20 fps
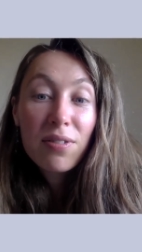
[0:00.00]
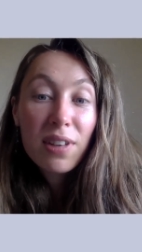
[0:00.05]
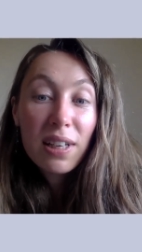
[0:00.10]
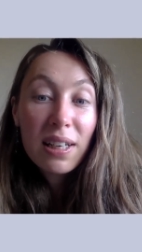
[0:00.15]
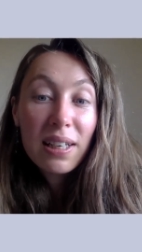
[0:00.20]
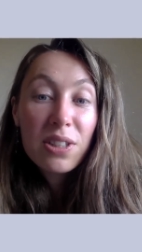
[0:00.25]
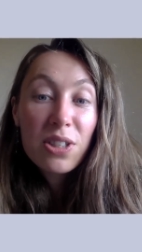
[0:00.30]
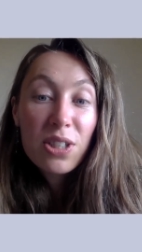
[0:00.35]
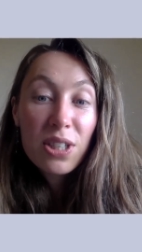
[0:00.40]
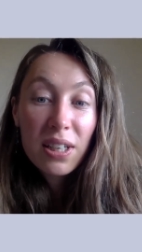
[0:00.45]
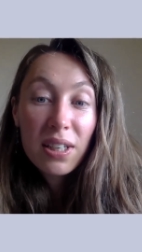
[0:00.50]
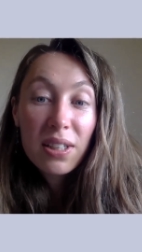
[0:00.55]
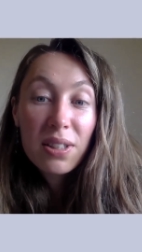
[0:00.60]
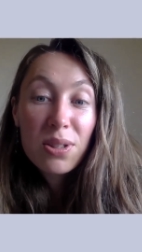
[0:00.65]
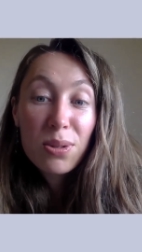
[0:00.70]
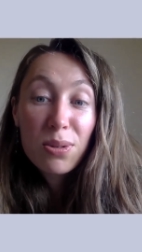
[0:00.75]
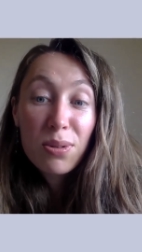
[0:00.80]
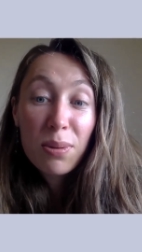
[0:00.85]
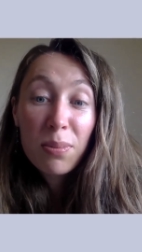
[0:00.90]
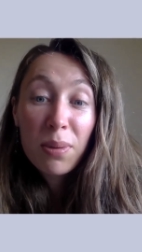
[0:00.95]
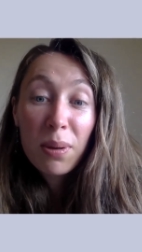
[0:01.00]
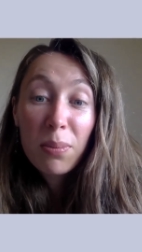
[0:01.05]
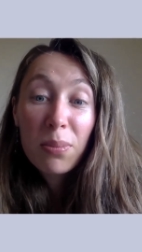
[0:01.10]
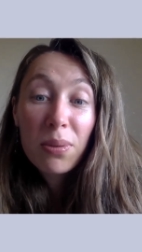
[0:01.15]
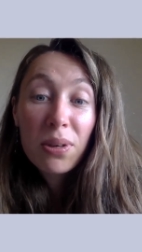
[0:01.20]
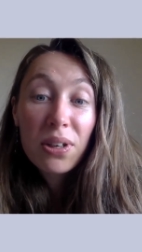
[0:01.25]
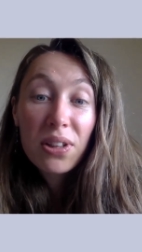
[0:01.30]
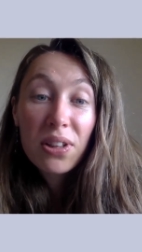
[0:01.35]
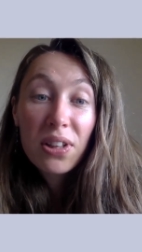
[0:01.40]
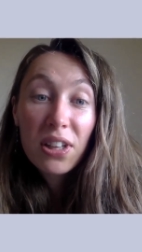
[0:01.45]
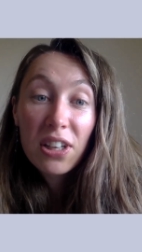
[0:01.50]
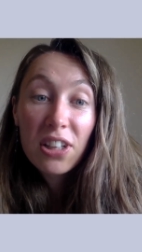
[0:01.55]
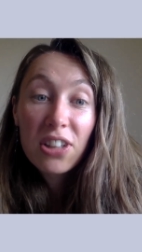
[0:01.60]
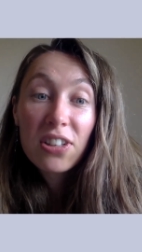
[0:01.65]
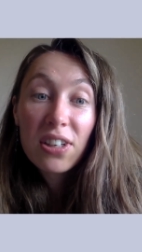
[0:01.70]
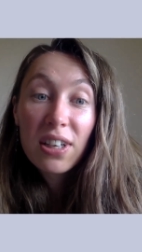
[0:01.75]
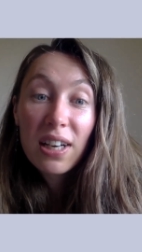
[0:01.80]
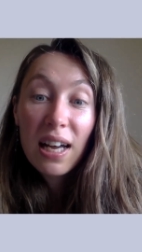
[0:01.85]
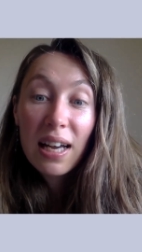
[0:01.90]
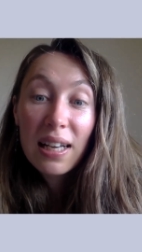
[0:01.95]
village kids remember the
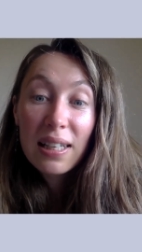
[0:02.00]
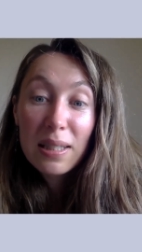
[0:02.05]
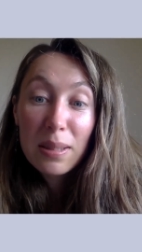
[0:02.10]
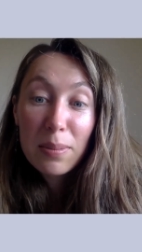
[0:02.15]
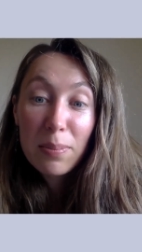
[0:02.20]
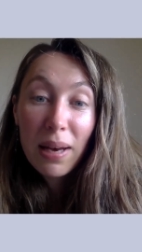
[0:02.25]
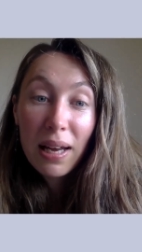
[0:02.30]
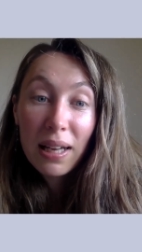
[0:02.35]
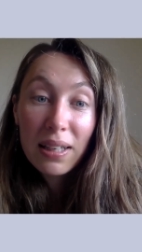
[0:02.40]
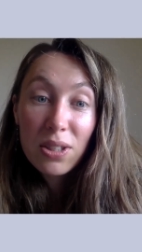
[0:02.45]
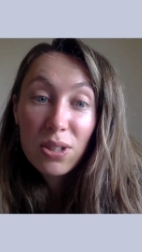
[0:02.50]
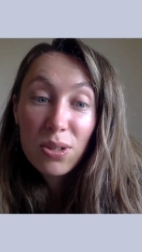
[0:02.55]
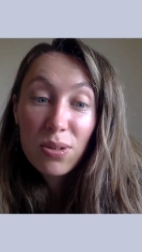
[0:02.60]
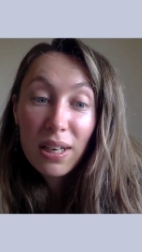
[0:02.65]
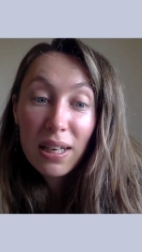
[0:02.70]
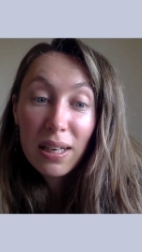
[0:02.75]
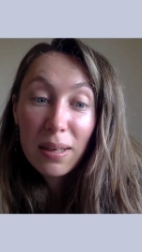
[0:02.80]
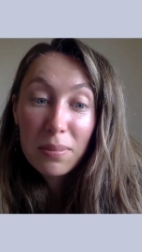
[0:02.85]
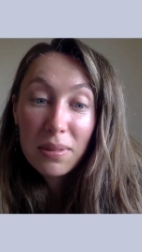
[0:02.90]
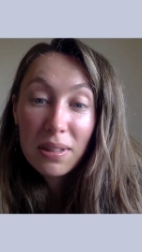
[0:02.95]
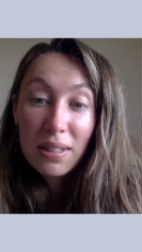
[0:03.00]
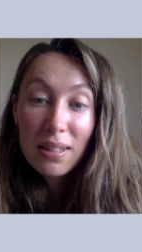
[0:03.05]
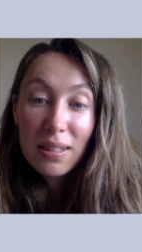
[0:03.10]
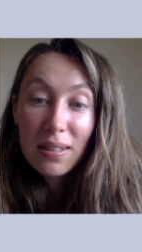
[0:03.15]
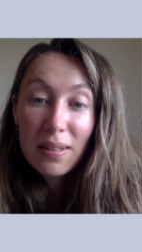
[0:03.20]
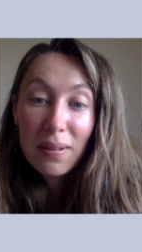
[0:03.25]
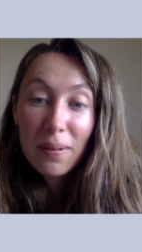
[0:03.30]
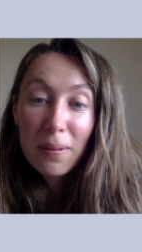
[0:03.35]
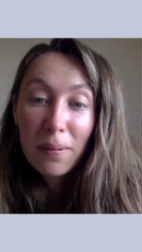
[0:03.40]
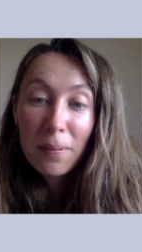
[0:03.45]
other night's bad dreams.